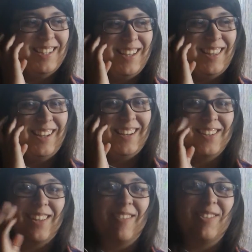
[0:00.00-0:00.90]
each other, so
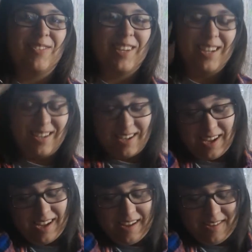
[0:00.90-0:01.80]
that was weird.
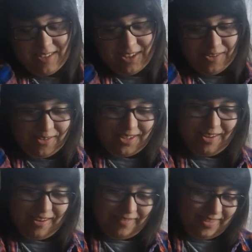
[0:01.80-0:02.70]
So we're
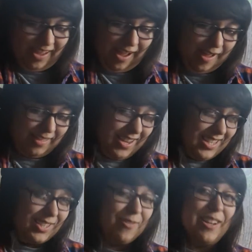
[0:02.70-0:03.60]
sorry for that.
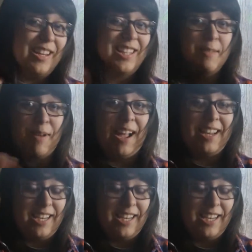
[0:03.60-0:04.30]
This week's bye